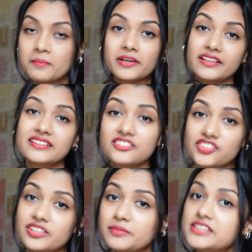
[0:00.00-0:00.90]
But I think
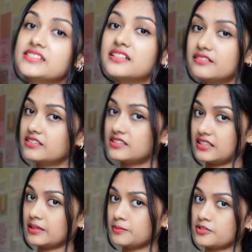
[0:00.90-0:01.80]
Jeremy's there in the
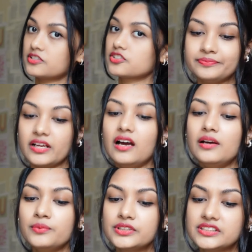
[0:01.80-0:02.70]
second position. I
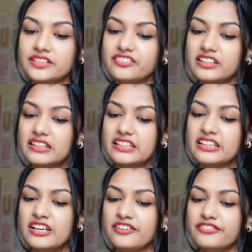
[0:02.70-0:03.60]
would definitely
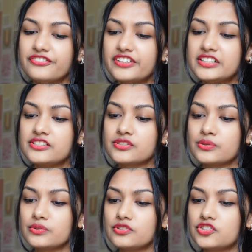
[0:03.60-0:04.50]

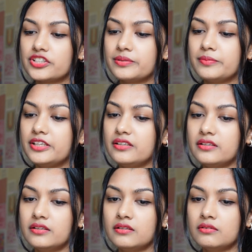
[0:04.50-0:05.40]
friend-zone Jeremy.